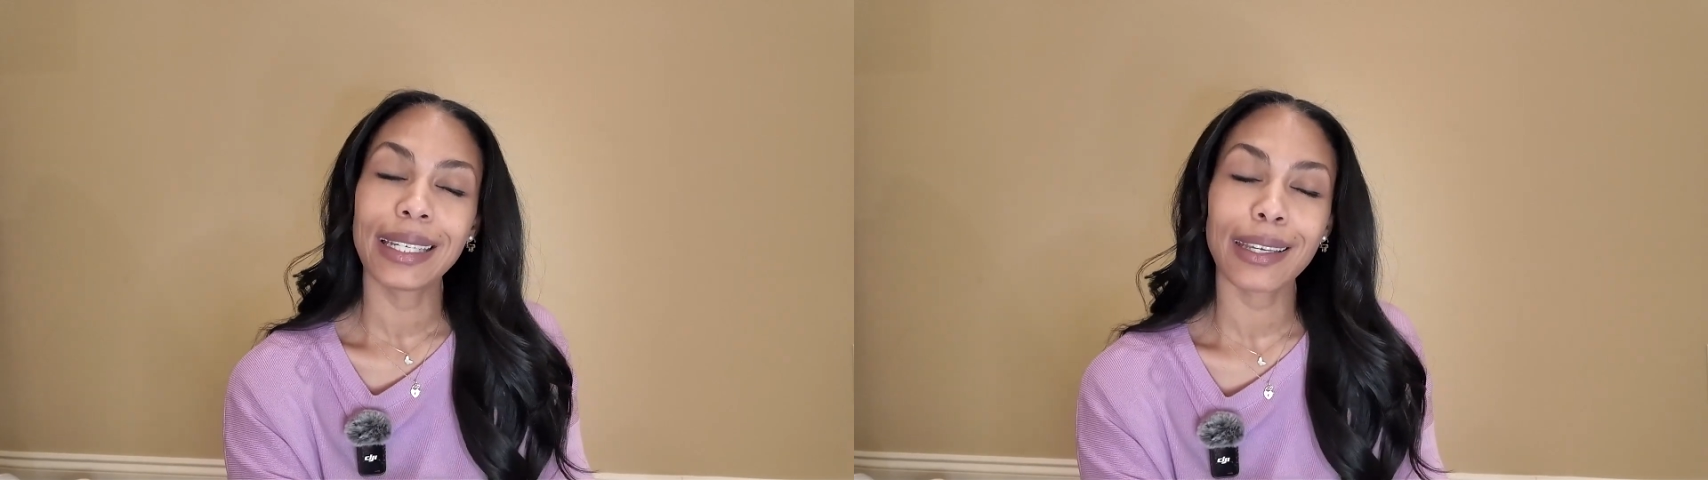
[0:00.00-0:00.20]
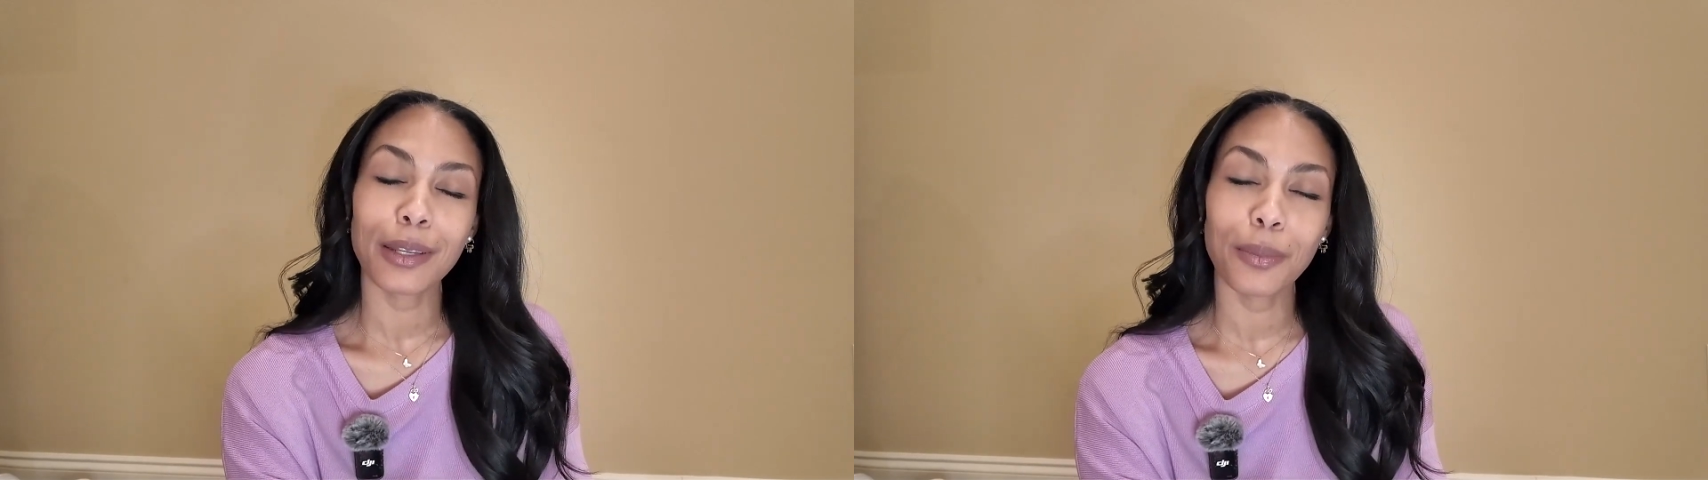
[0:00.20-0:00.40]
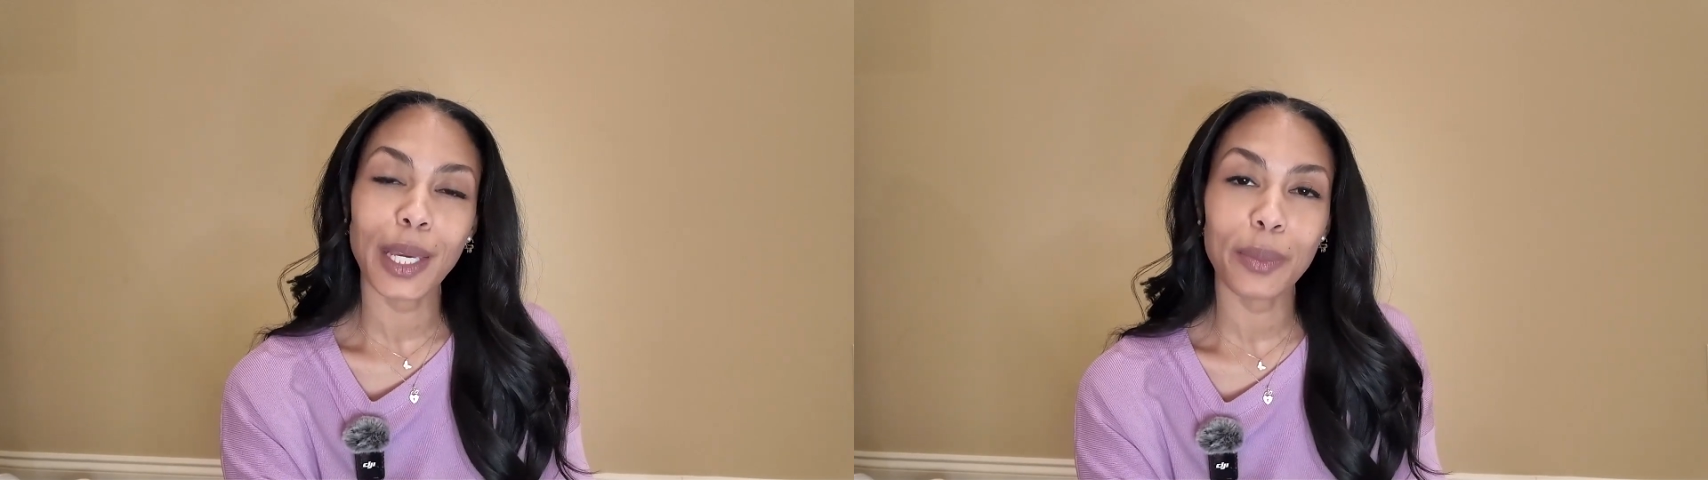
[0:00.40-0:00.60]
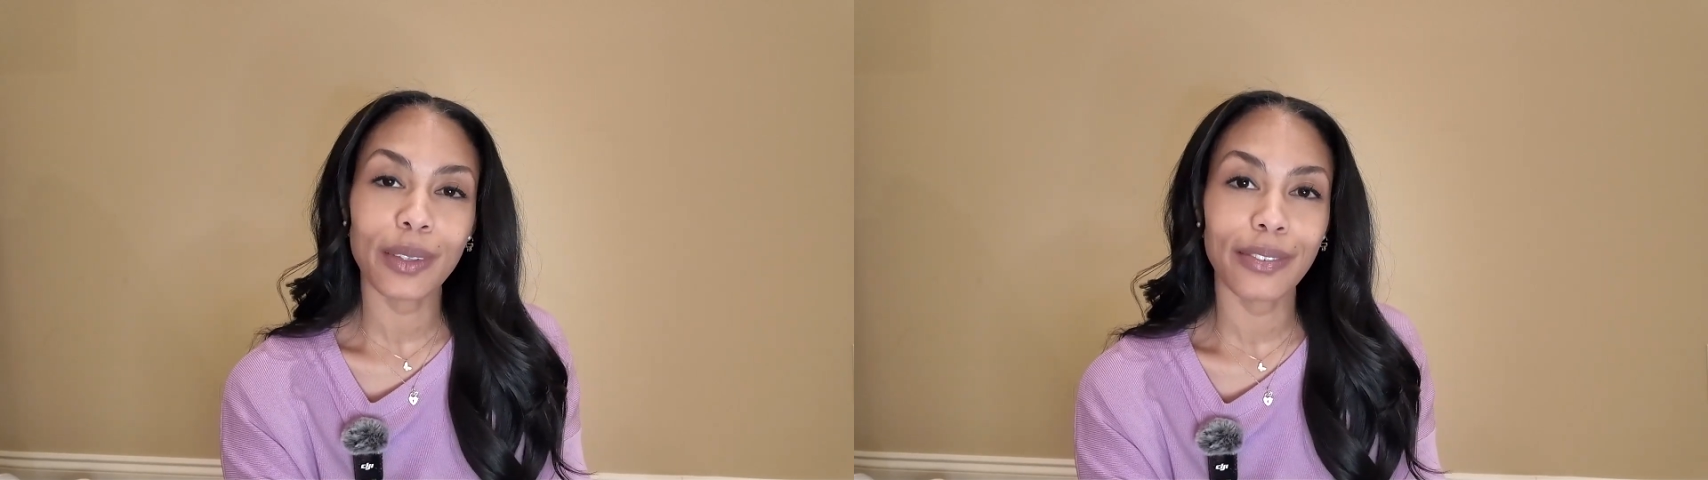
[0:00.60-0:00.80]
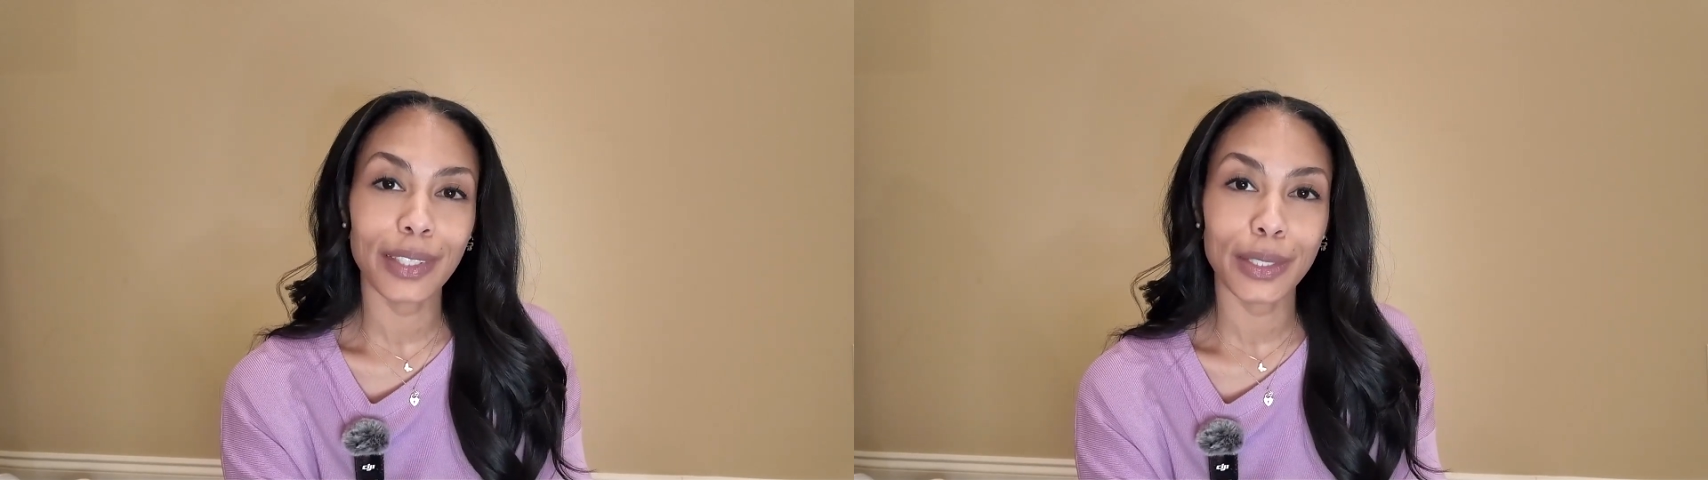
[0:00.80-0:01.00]
can make me
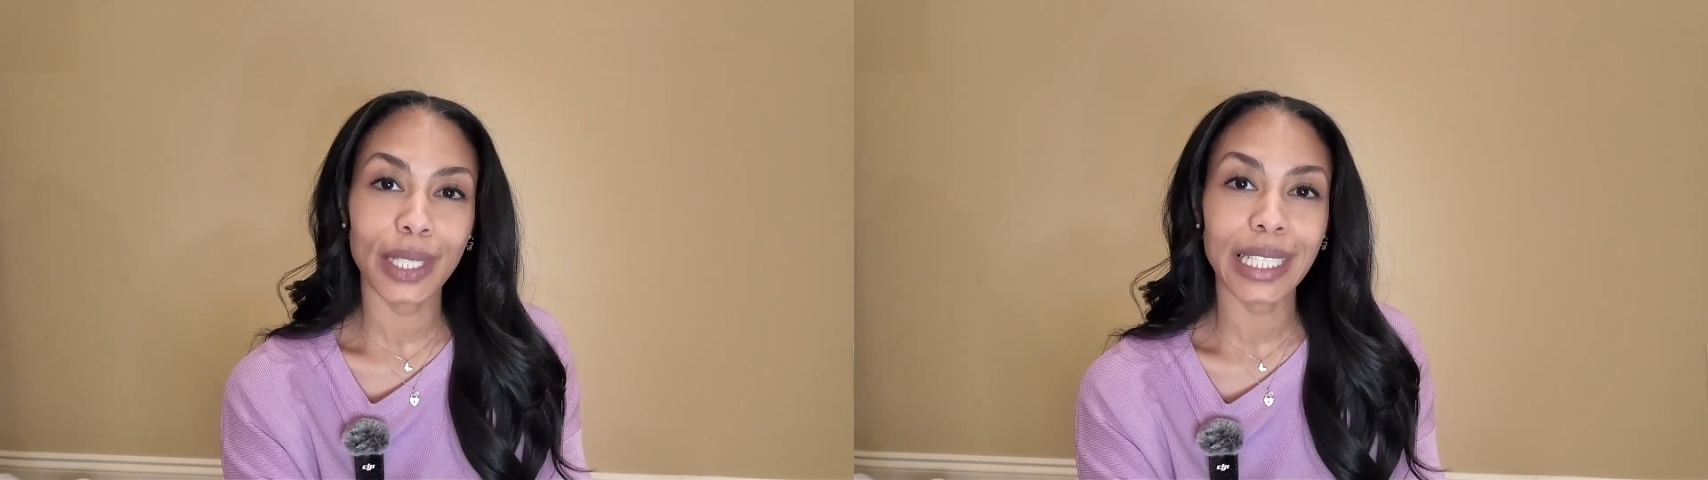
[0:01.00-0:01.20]
feel a